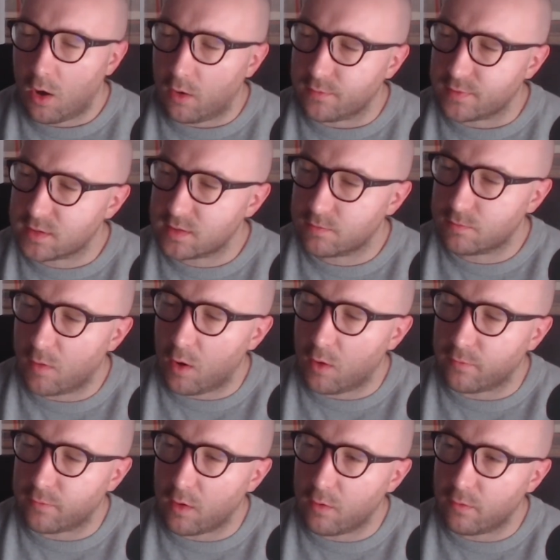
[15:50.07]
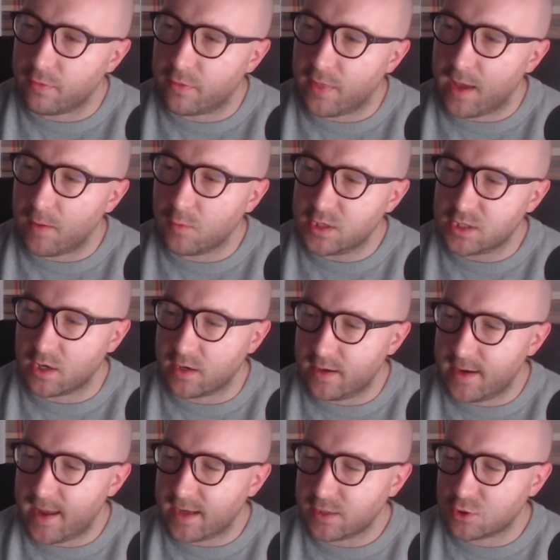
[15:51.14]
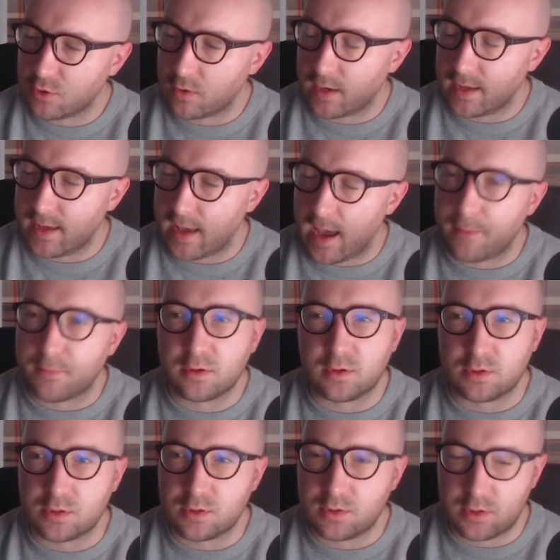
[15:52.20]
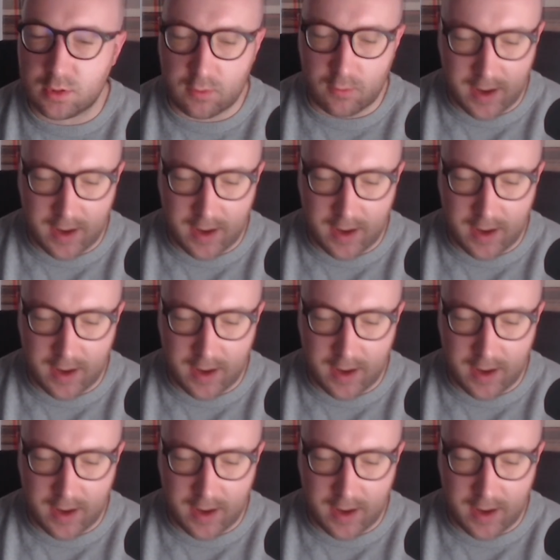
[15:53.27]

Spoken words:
of that which I naturally happen to do.